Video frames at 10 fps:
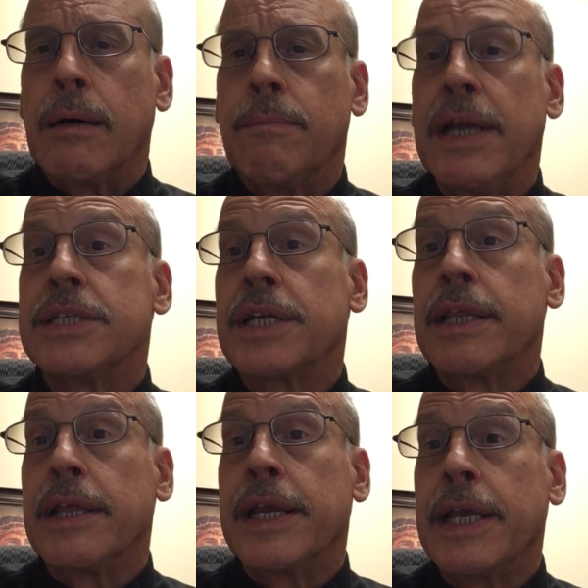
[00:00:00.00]

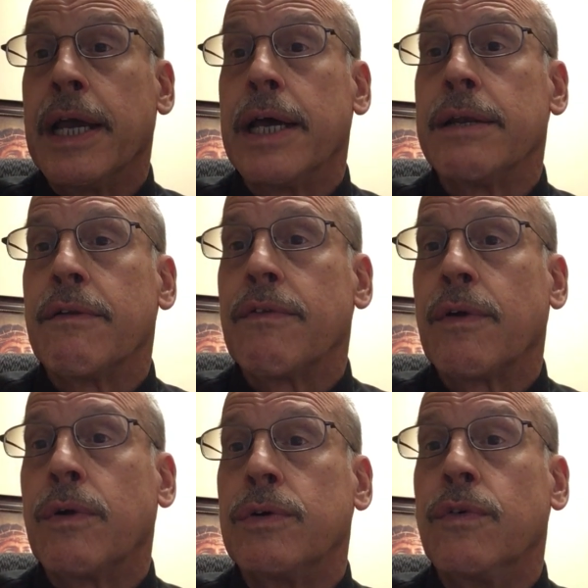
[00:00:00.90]
basically, again,
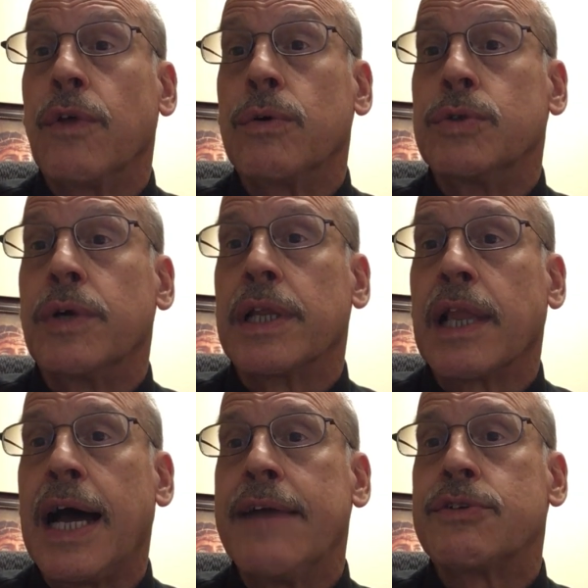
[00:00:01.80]
those who can
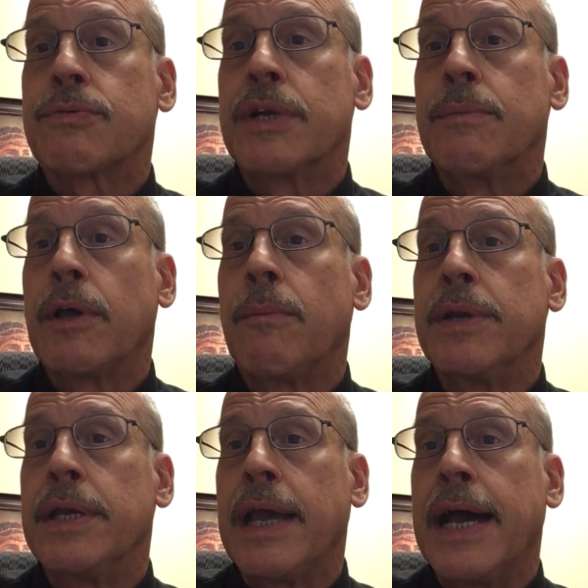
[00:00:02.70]
live stream, they'll
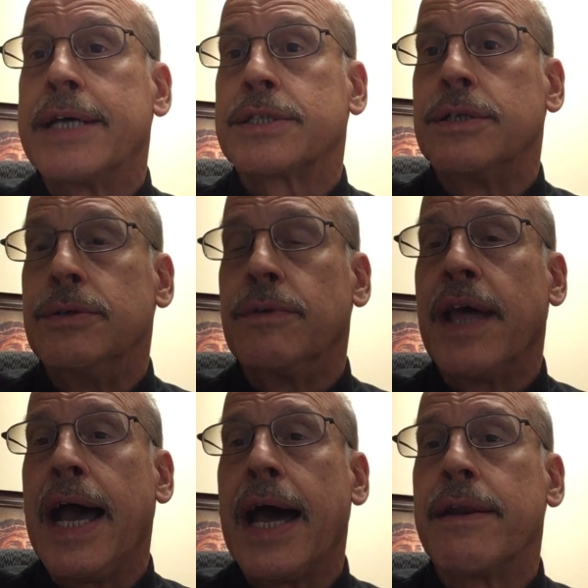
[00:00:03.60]
be asked to do
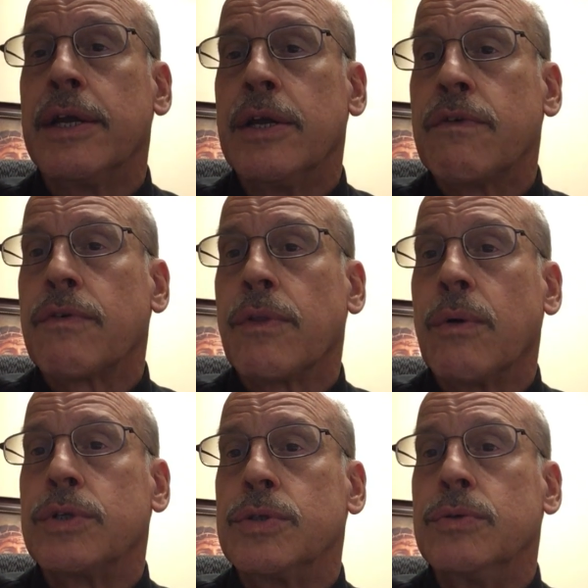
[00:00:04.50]
that. For
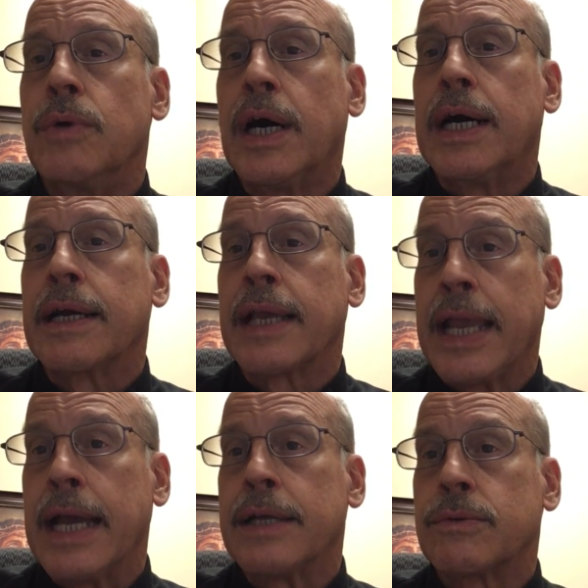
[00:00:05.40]
those who
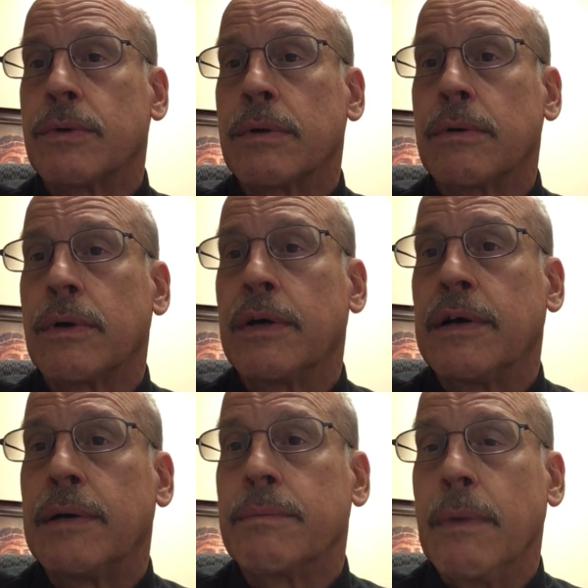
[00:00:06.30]
can't or
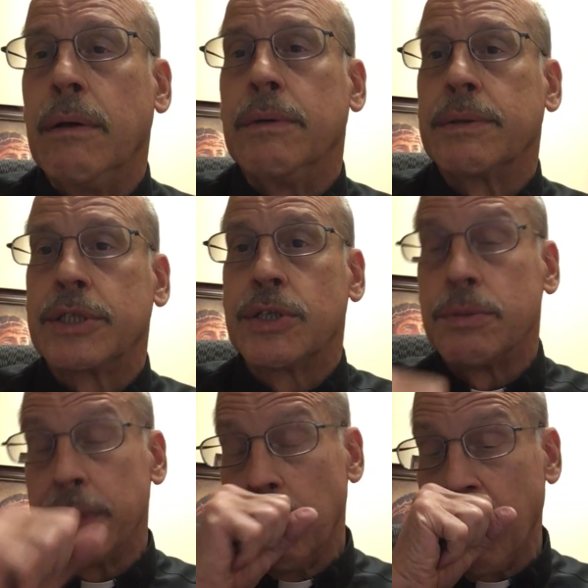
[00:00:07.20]

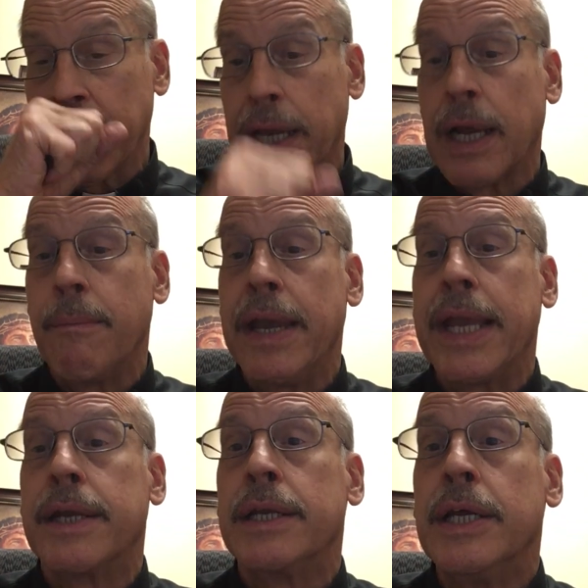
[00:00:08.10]
excuse me, cannot
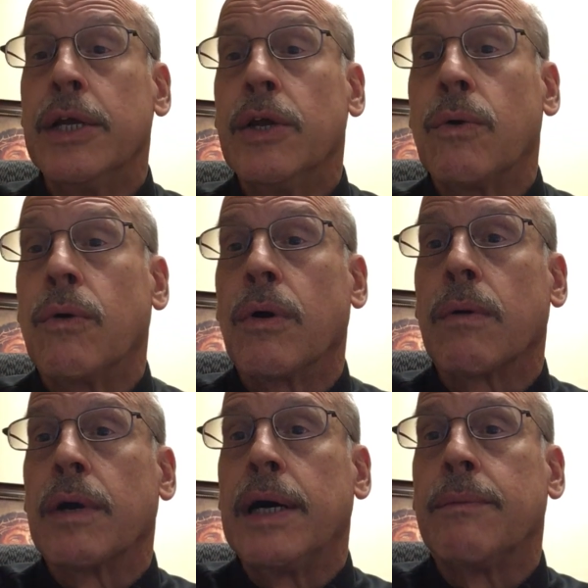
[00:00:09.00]
make it
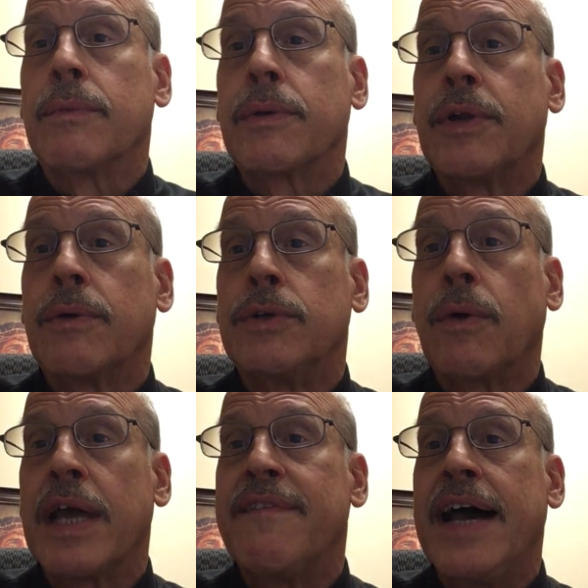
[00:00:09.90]
or
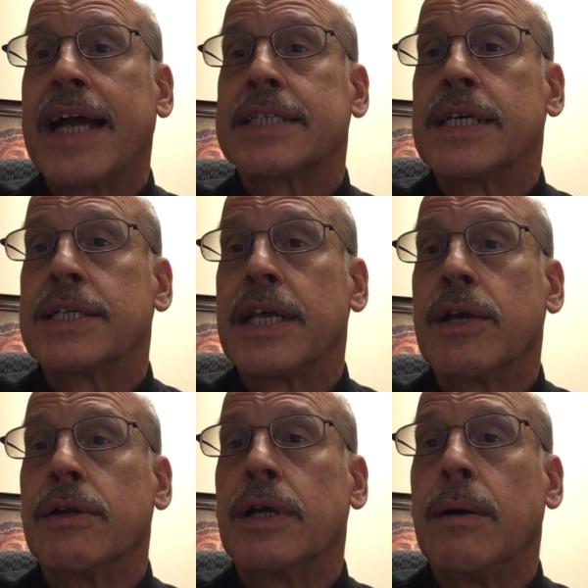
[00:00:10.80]
don't have access, they
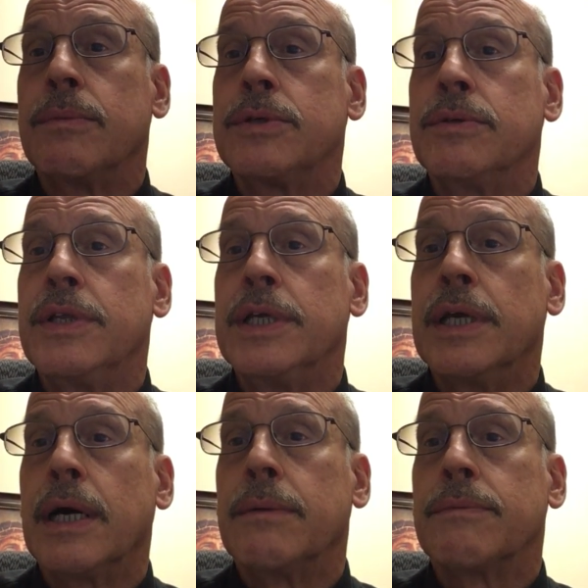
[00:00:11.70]
could come to
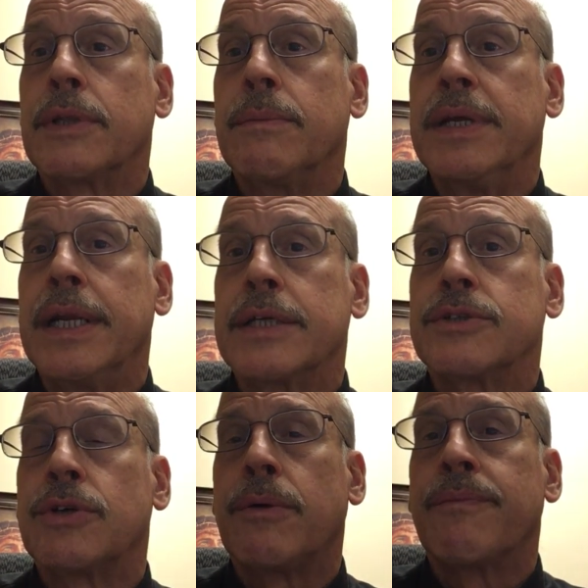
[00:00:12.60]
the meeting.
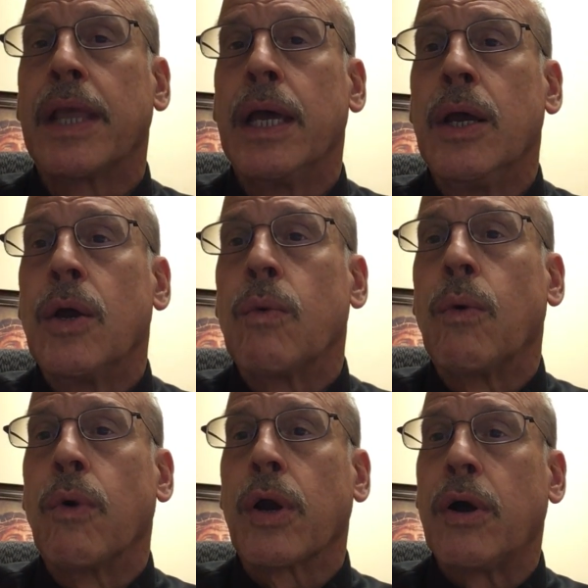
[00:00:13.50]
So
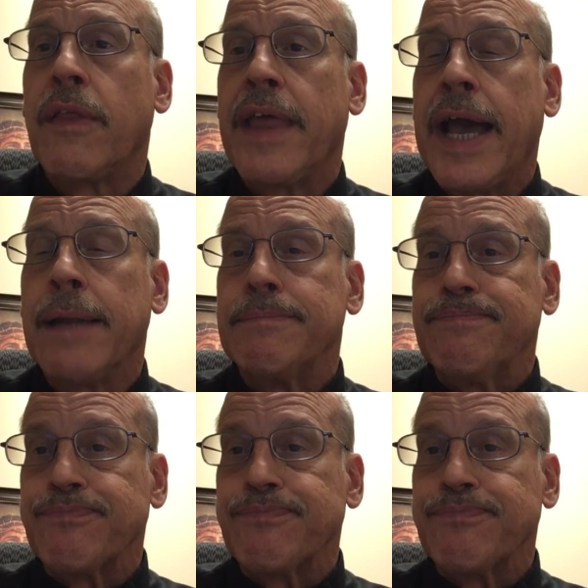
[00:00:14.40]
we'll work on that